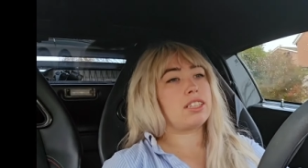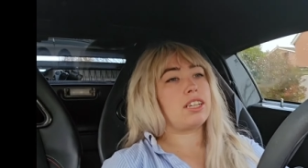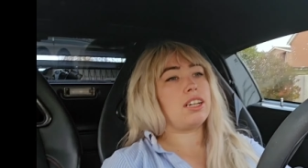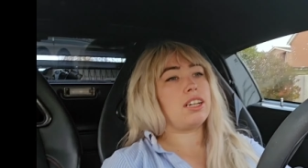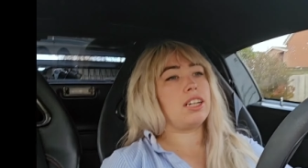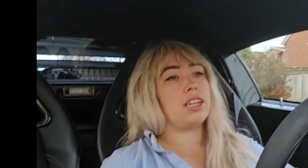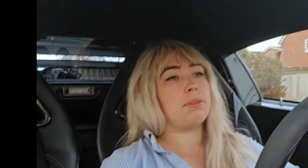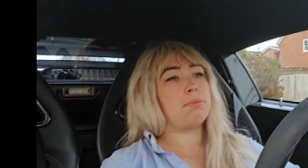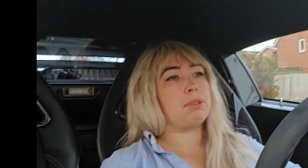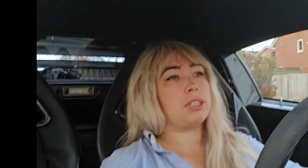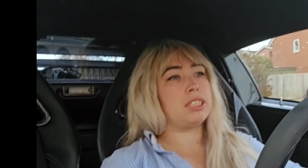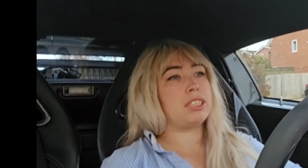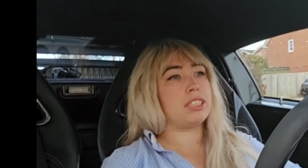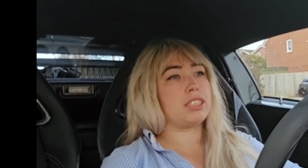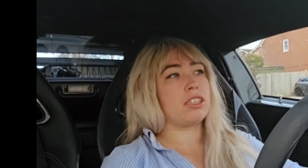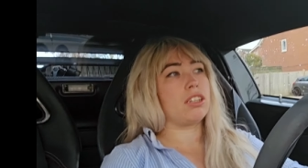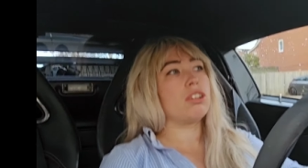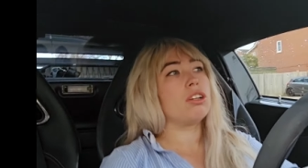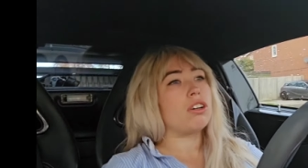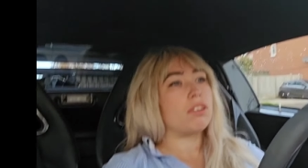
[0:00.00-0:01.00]
Um, I did
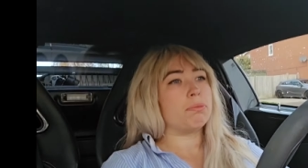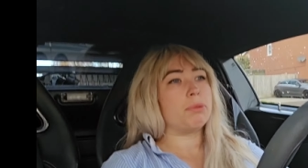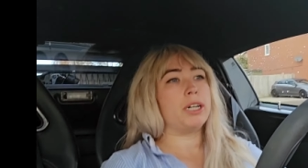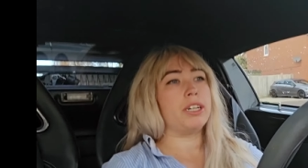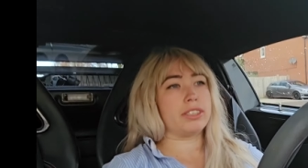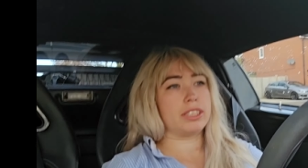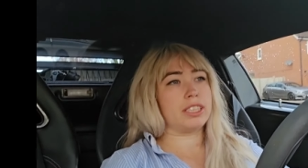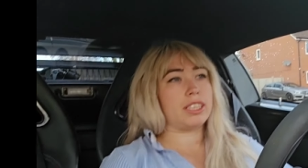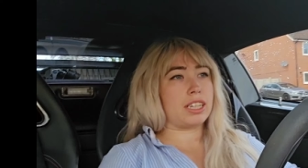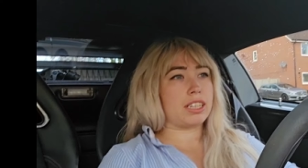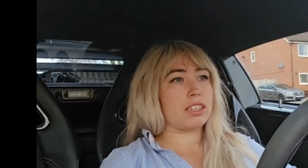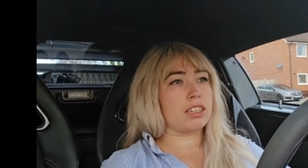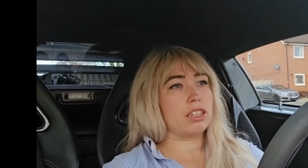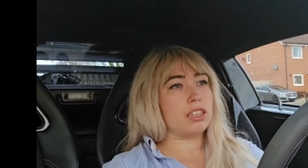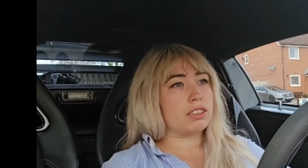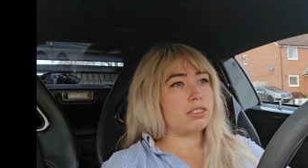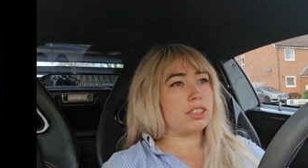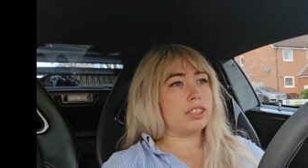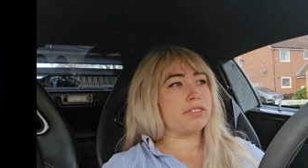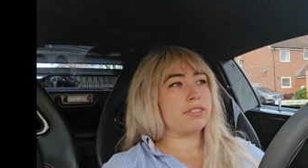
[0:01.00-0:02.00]
a lot of miles in that
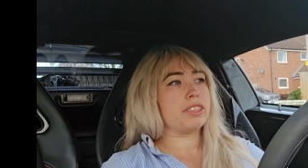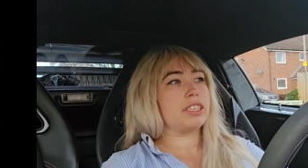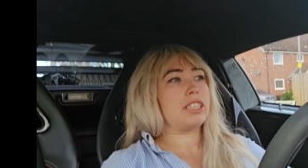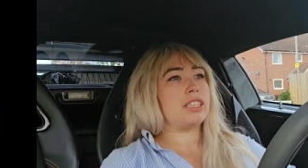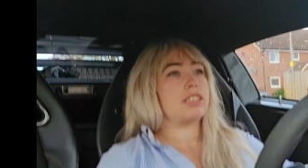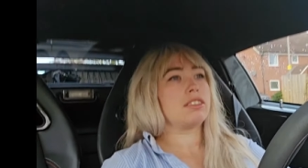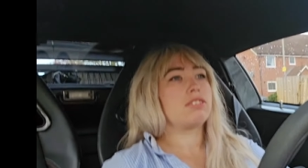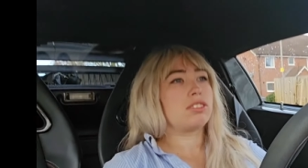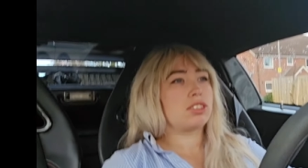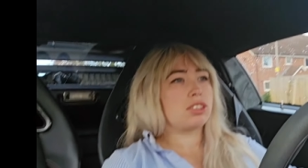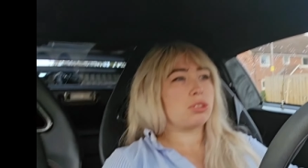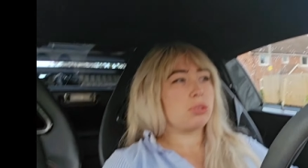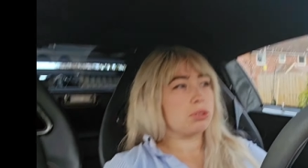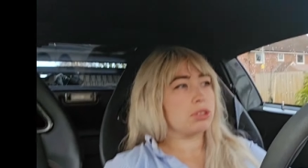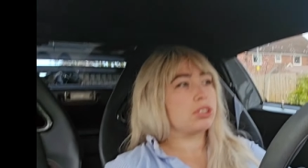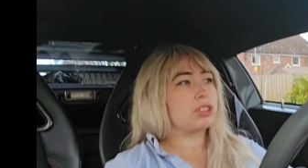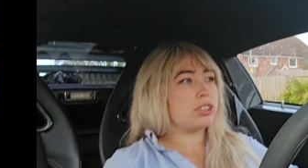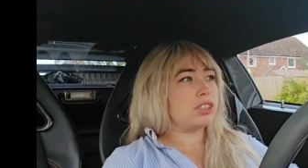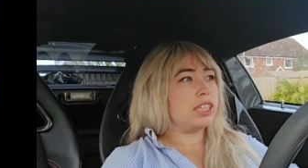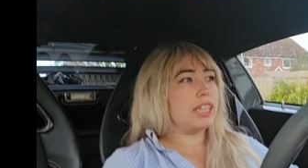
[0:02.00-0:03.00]
car over the
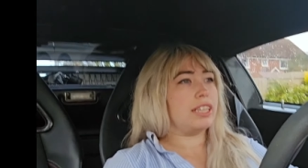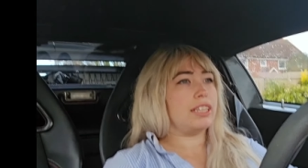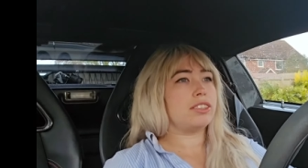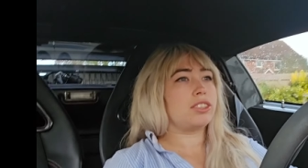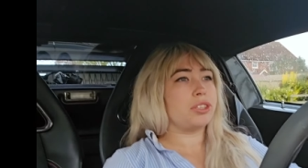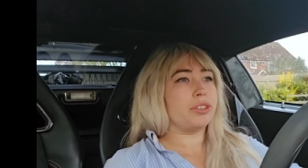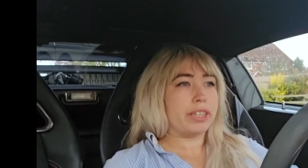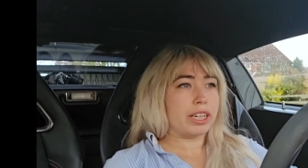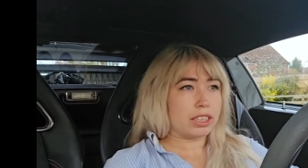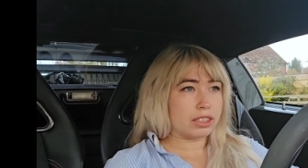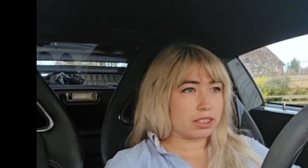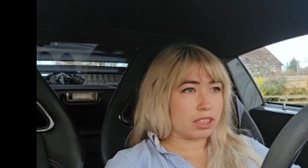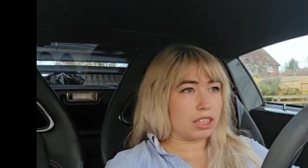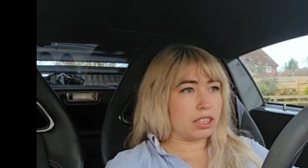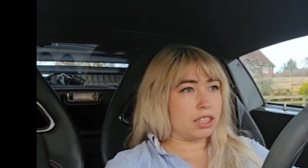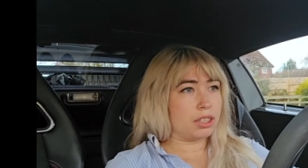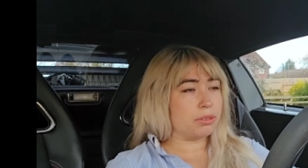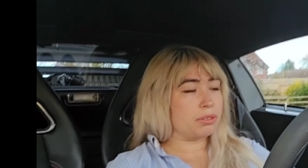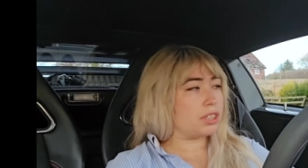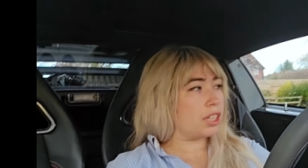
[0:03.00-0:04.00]
nearly two years
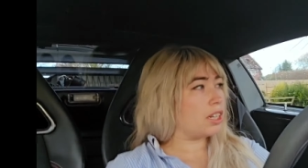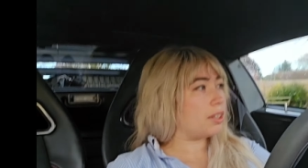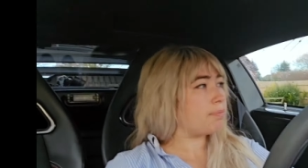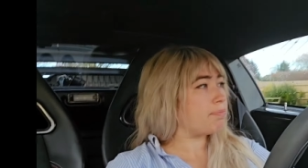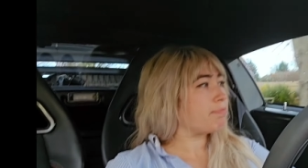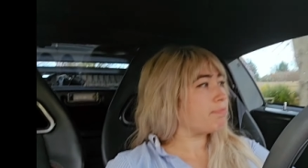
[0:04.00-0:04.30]
I owned it.